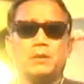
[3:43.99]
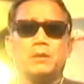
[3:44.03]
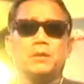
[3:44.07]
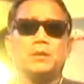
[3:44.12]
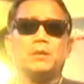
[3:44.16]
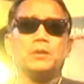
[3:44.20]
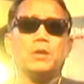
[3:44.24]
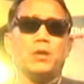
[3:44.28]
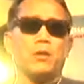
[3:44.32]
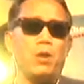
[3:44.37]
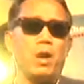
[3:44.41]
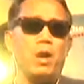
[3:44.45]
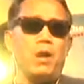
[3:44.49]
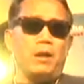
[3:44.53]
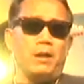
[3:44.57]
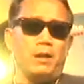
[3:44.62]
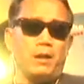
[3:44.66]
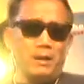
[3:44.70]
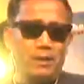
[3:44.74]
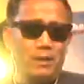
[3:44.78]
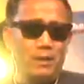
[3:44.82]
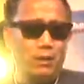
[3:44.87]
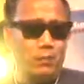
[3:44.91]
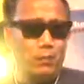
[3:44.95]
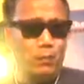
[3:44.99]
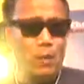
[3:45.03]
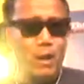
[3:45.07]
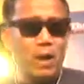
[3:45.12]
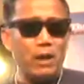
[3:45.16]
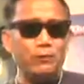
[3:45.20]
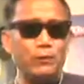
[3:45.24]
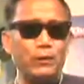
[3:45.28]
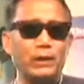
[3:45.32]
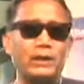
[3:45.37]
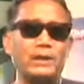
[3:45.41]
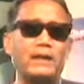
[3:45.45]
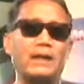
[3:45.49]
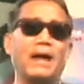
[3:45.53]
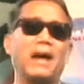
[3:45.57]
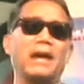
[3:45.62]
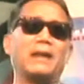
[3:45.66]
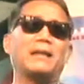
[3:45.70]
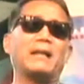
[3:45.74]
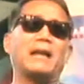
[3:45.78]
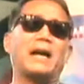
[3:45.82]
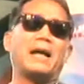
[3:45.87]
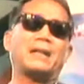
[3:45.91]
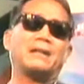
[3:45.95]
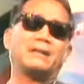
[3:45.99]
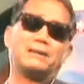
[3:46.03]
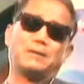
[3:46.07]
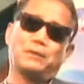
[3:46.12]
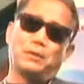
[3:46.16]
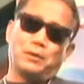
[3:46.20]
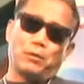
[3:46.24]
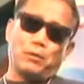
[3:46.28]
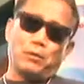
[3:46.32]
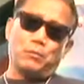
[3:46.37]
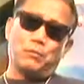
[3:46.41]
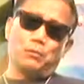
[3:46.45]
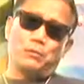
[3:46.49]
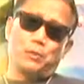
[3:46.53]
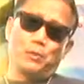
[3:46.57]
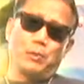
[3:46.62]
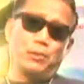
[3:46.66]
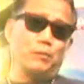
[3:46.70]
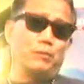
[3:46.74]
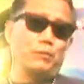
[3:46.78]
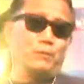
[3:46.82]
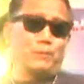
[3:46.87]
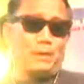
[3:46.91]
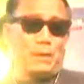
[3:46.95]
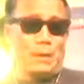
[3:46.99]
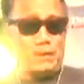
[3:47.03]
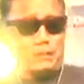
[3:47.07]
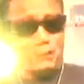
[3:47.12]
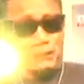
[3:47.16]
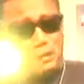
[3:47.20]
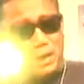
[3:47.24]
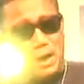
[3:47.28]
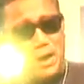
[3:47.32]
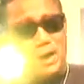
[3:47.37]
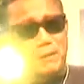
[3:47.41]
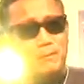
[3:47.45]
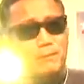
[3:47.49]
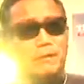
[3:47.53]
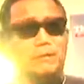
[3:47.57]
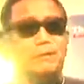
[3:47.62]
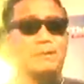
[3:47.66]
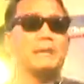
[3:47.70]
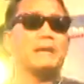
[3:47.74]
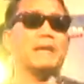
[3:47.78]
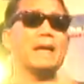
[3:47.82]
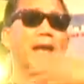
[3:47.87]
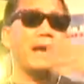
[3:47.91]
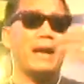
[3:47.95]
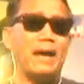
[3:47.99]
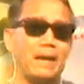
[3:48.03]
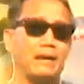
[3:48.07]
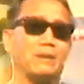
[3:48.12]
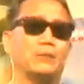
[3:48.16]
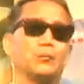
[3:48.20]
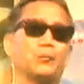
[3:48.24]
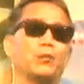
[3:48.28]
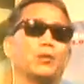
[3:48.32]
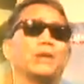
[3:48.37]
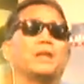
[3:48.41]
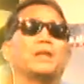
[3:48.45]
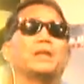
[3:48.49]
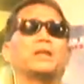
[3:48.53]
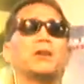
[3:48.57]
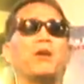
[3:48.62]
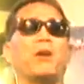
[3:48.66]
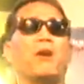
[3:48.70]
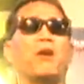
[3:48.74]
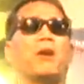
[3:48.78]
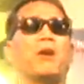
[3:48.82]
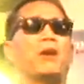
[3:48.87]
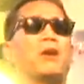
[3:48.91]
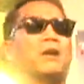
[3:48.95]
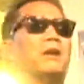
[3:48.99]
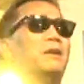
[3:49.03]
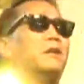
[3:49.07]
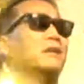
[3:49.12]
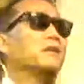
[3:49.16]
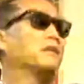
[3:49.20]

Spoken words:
So when we cannot, you know, solve a problem, then we call